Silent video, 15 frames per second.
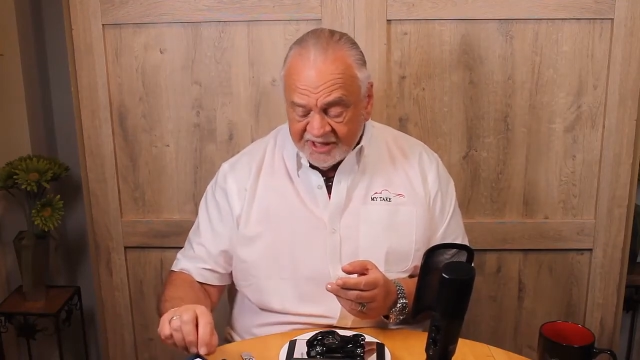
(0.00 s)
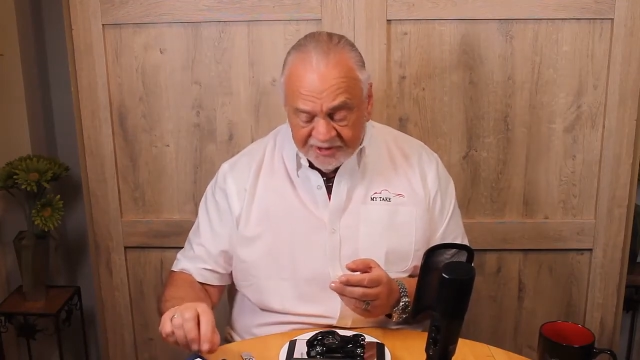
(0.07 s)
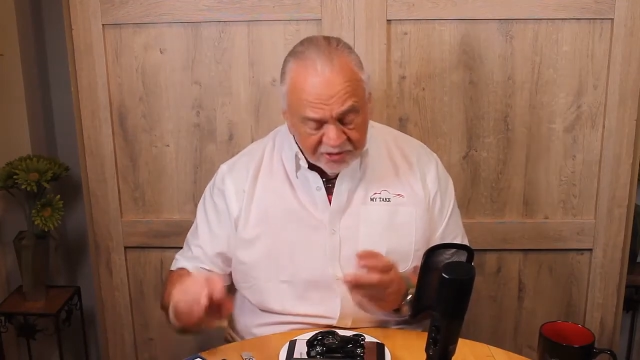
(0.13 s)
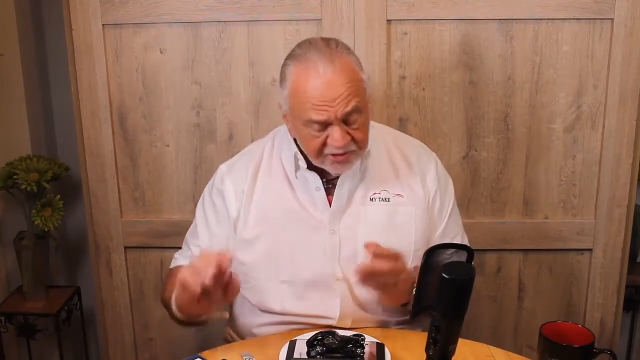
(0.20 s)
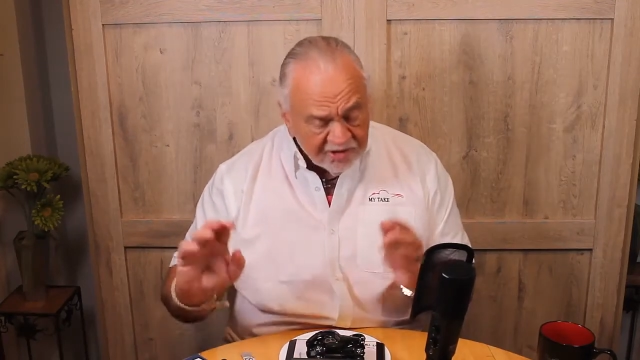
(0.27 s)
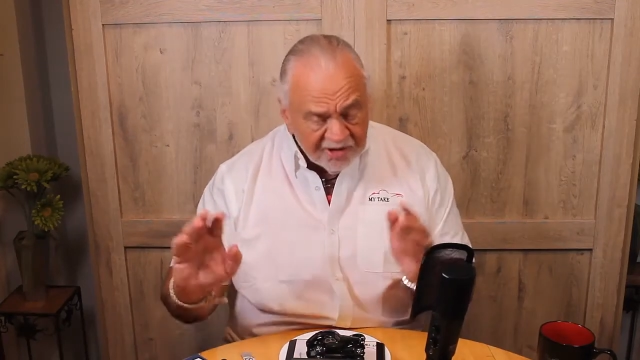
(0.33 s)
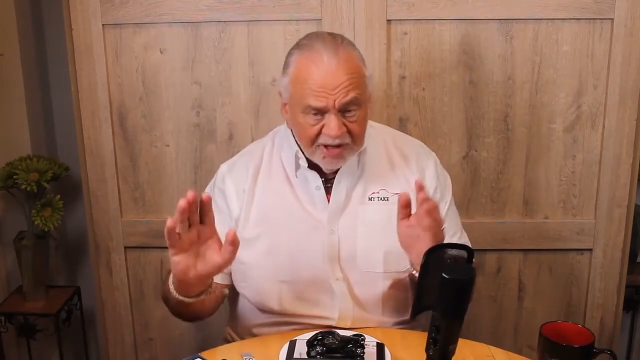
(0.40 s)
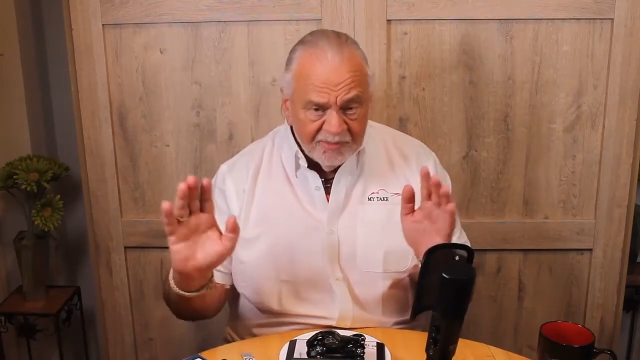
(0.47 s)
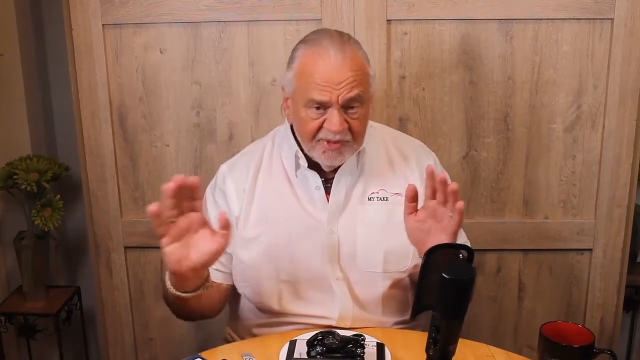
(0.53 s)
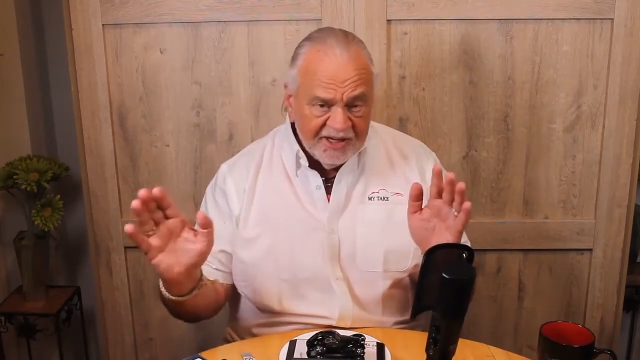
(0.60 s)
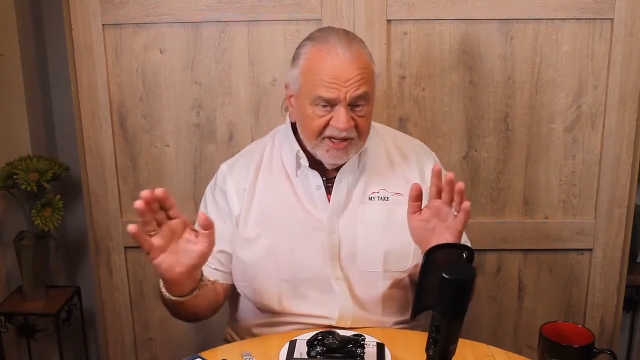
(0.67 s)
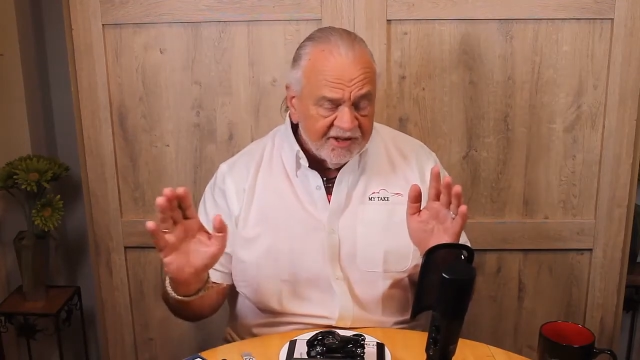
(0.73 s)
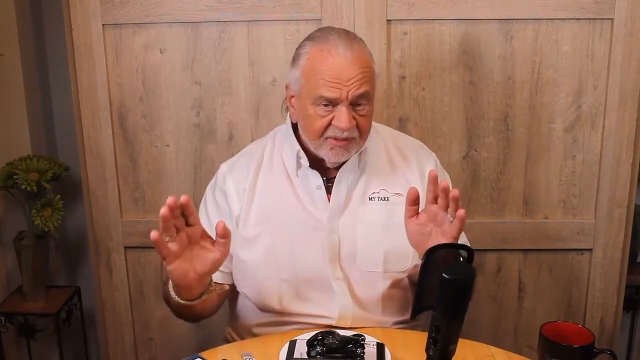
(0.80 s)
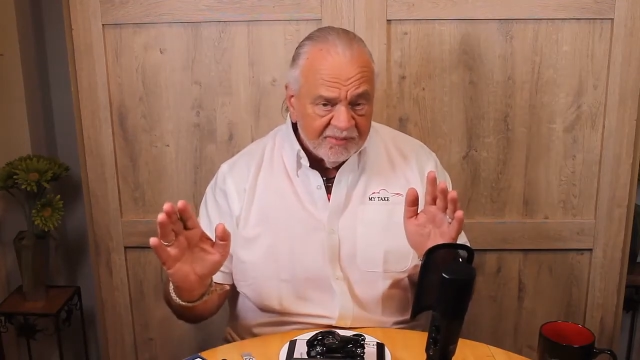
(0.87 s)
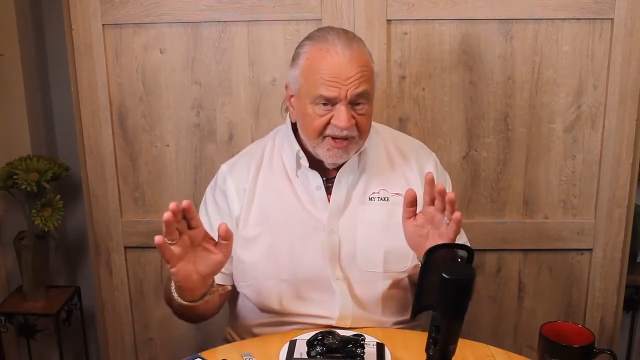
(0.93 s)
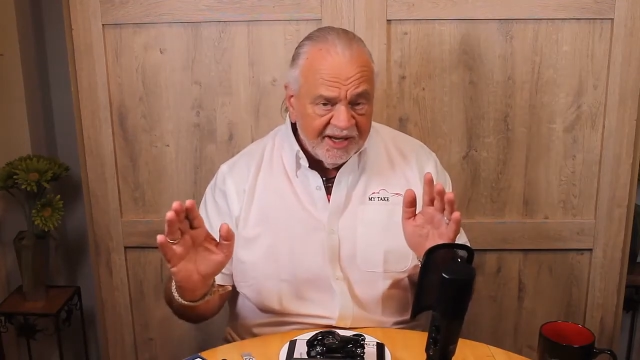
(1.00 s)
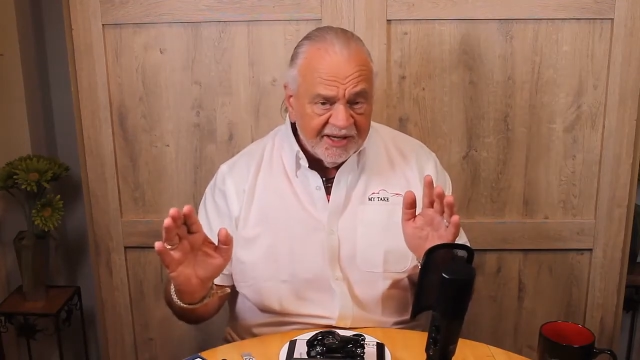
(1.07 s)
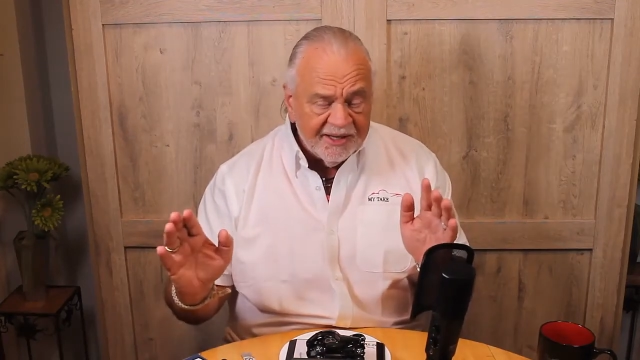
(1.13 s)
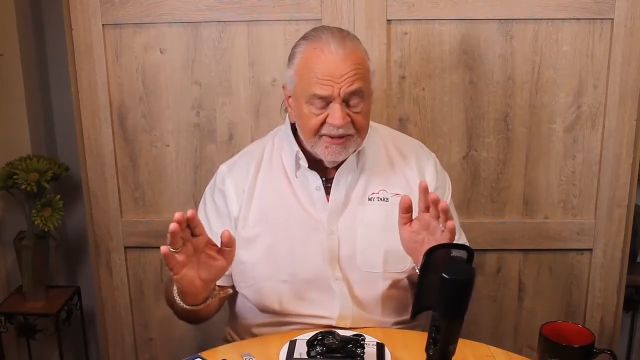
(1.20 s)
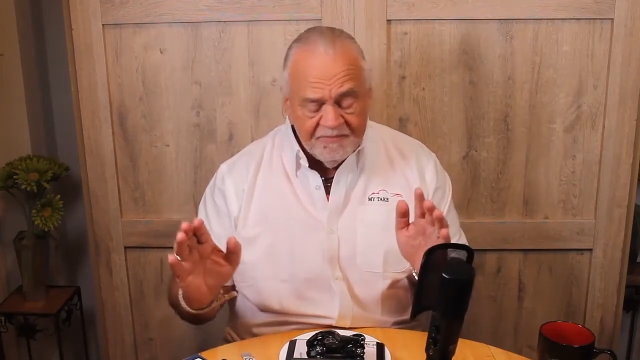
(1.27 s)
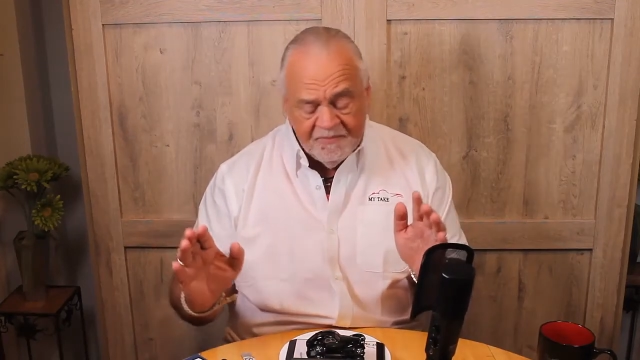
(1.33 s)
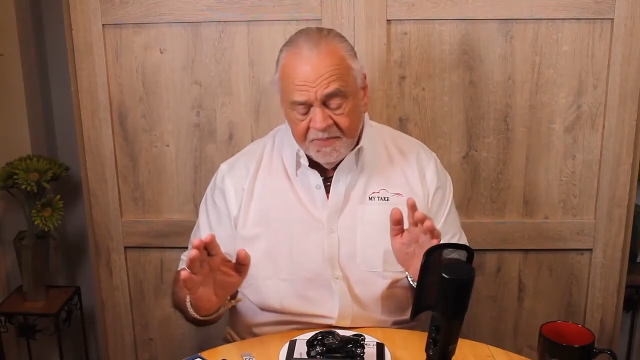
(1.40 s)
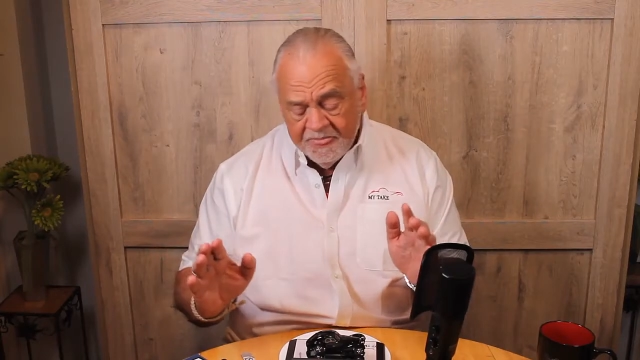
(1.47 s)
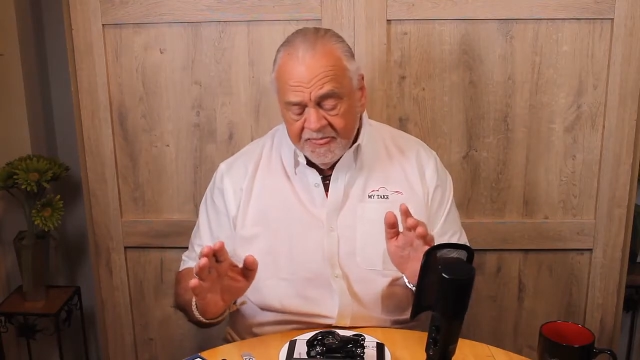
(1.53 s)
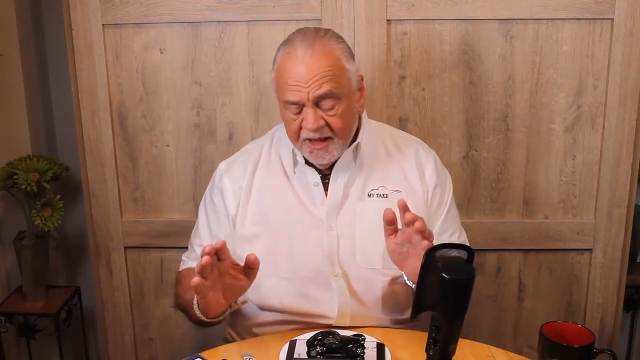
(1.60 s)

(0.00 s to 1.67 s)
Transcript: I don't know how many they're making.